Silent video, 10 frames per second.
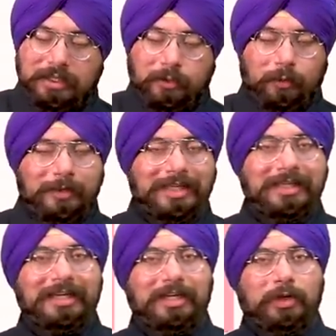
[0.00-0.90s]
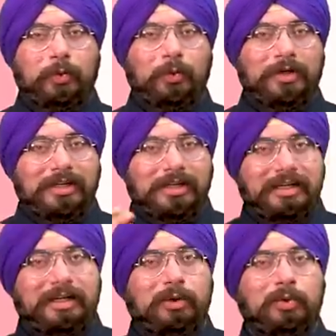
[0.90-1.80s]
we need to
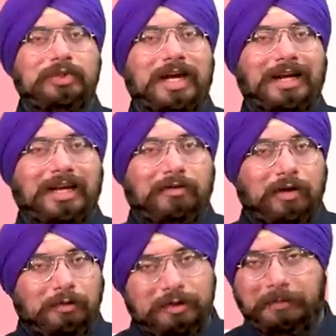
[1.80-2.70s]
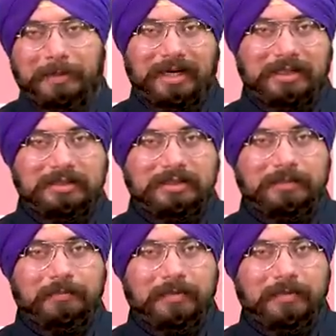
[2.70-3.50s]
reduce that level of dependence,